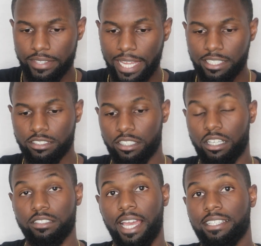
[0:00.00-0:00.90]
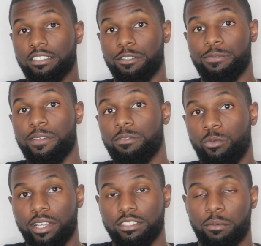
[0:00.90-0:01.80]
that is the fifth
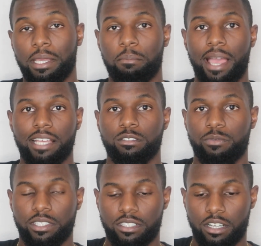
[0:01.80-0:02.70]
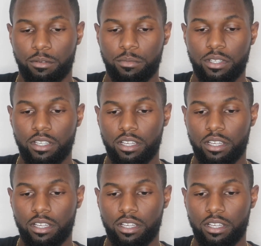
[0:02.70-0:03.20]
way to make passive income,